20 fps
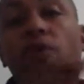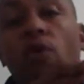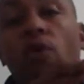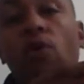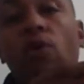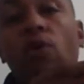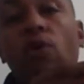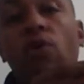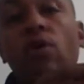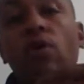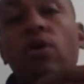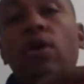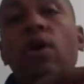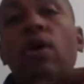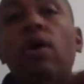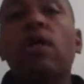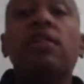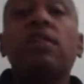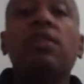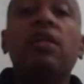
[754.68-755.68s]
for
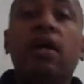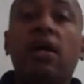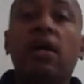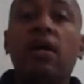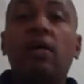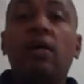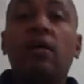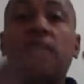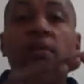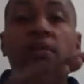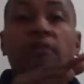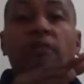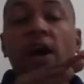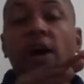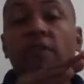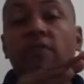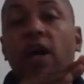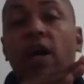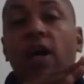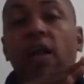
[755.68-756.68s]
the
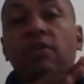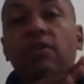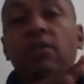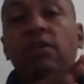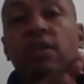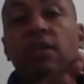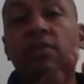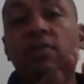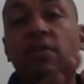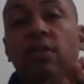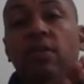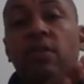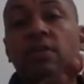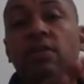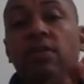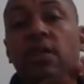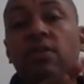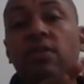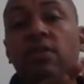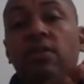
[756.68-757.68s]
$5
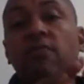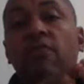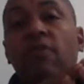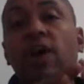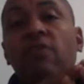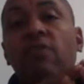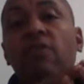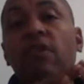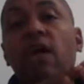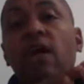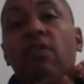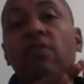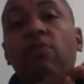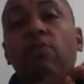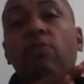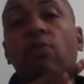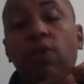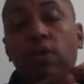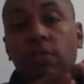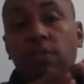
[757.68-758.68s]
the
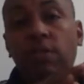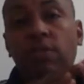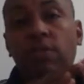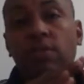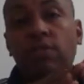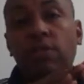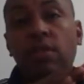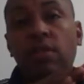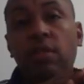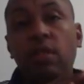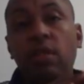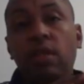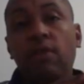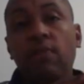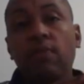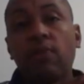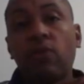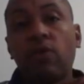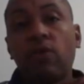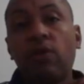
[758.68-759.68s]
$5 points that you need to get.
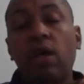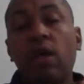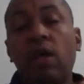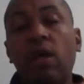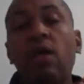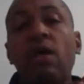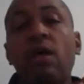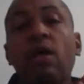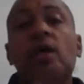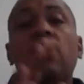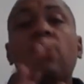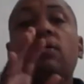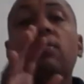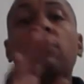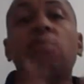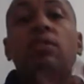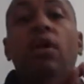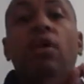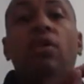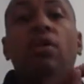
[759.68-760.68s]
Okay.
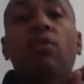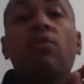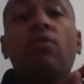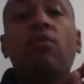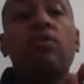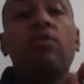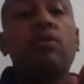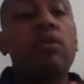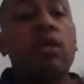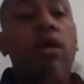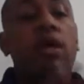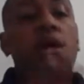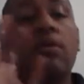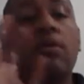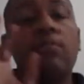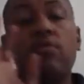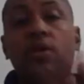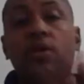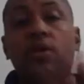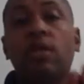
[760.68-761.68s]
So
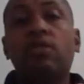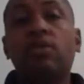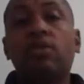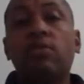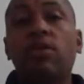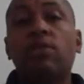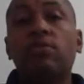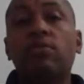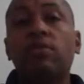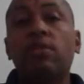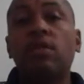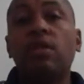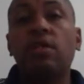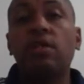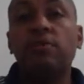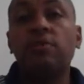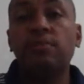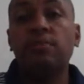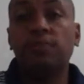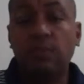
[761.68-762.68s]
you get your
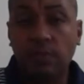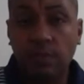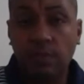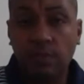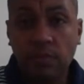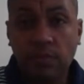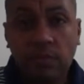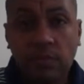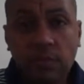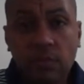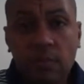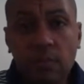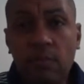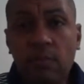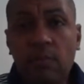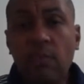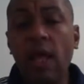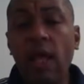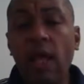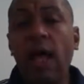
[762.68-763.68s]
13.
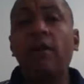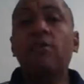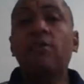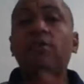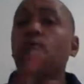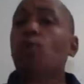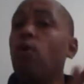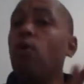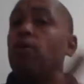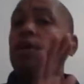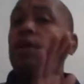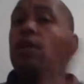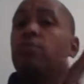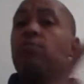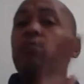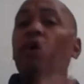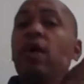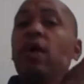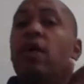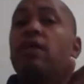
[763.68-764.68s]
You won't
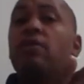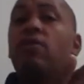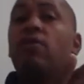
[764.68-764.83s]
get paid